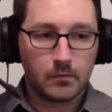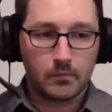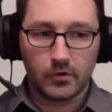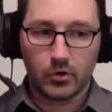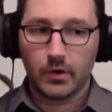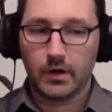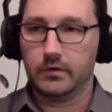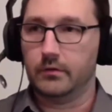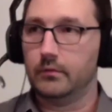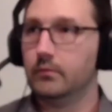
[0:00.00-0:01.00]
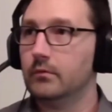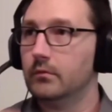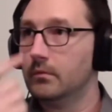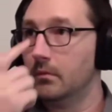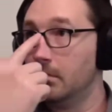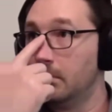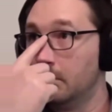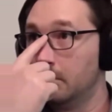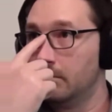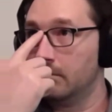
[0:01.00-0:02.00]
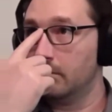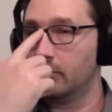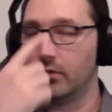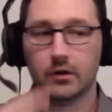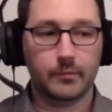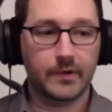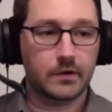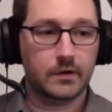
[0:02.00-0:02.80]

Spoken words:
Go ahead and wait a little bit.